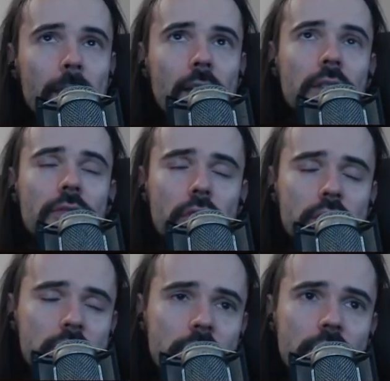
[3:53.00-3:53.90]
The
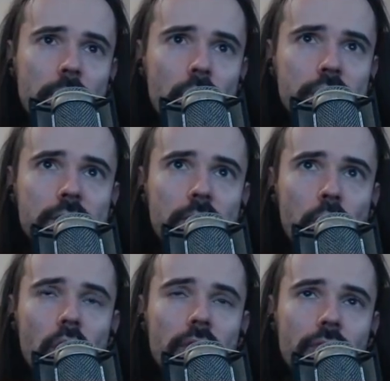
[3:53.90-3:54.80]
first and the most
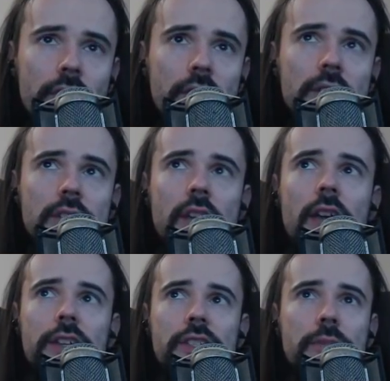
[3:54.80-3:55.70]
important thing
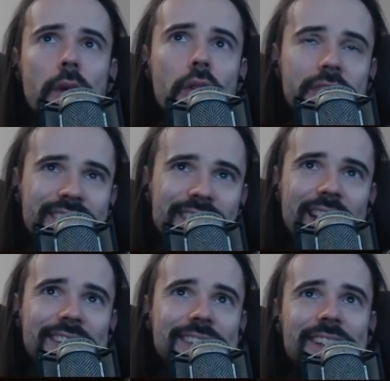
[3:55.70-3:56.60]
is about
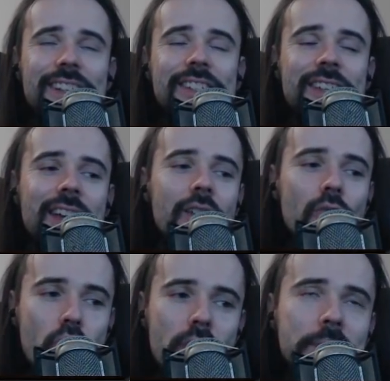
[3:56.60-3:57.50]
stat sticks.
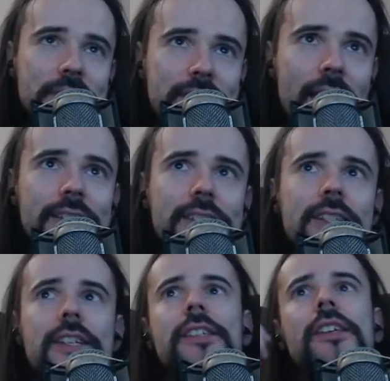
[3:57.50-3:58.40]
RIP stat
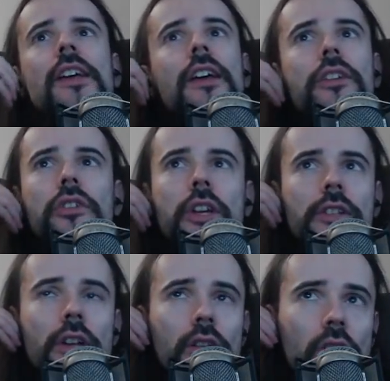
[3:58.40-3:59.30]
sticks. You
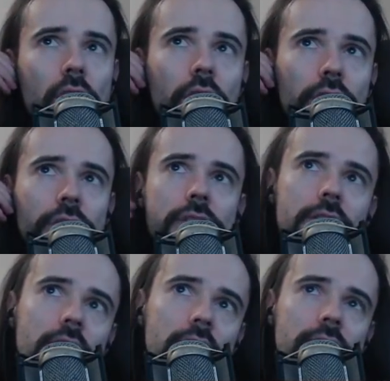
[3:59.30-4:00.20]
can no longer use
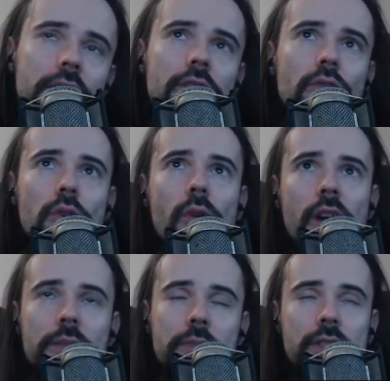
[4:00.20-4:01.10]
skills that
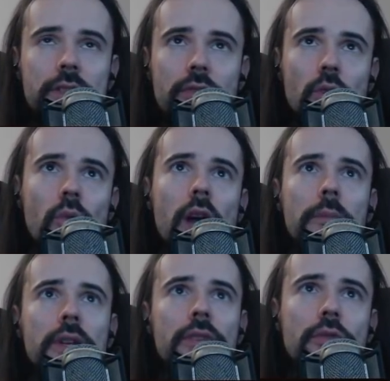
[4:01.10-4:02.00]
require a specific
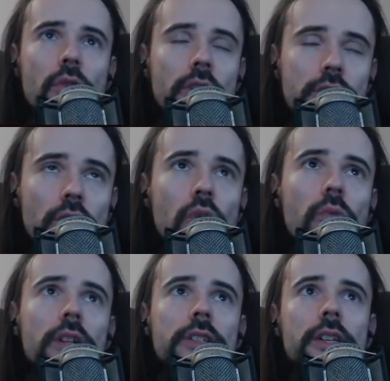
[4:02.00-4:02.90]
weapon if you are
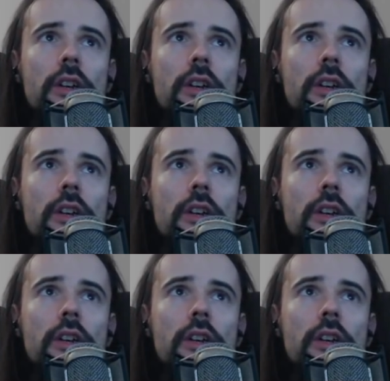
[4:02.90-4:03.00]
dual wielding